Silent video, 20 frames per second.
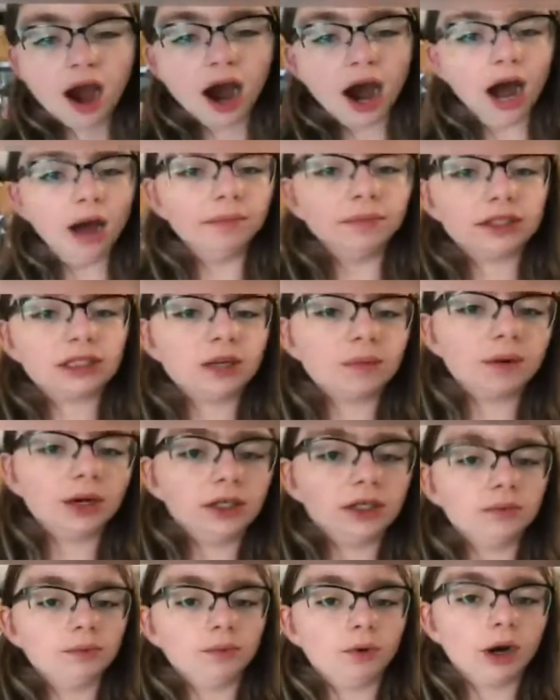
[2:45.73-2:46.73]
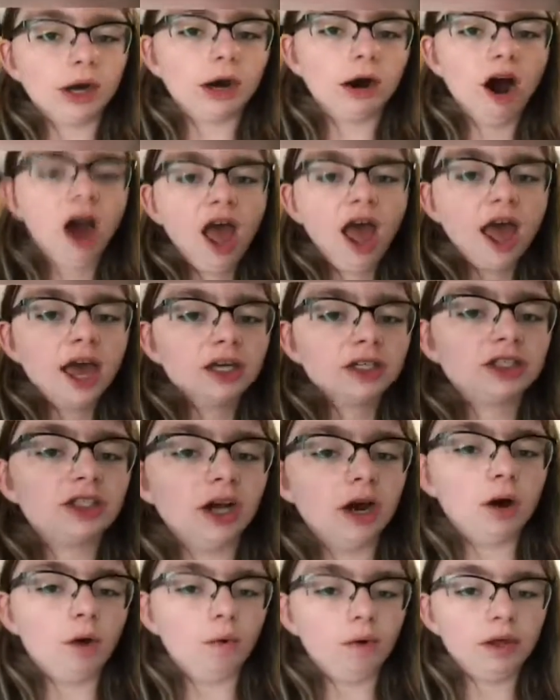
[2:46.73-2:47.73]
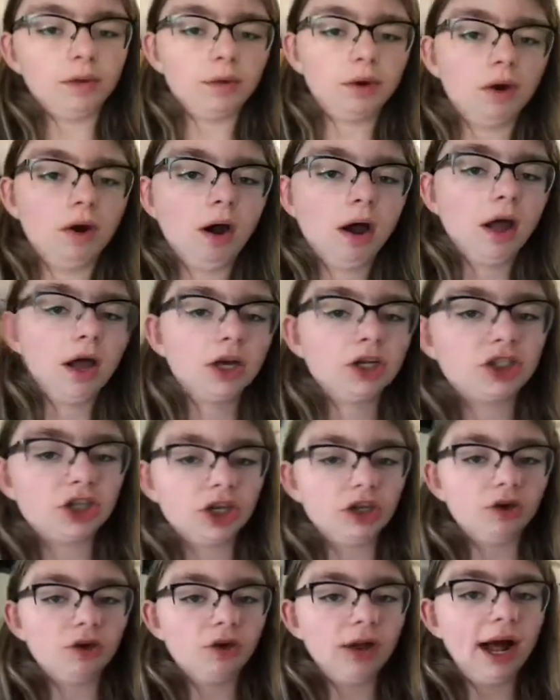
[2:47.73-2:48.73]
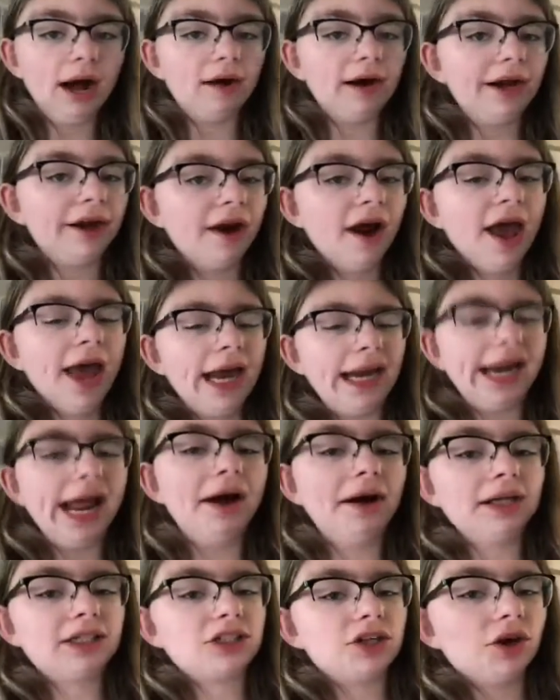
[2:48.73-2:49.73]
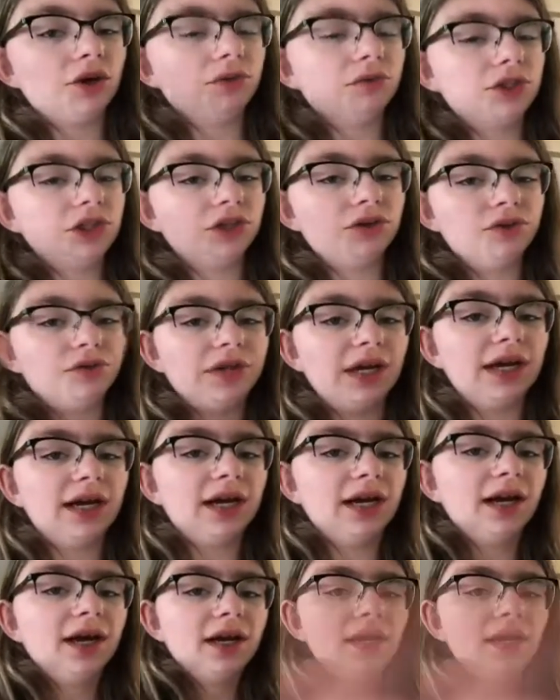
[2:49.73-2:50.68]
um, some London broil. So we will show you that later. Now let's go to the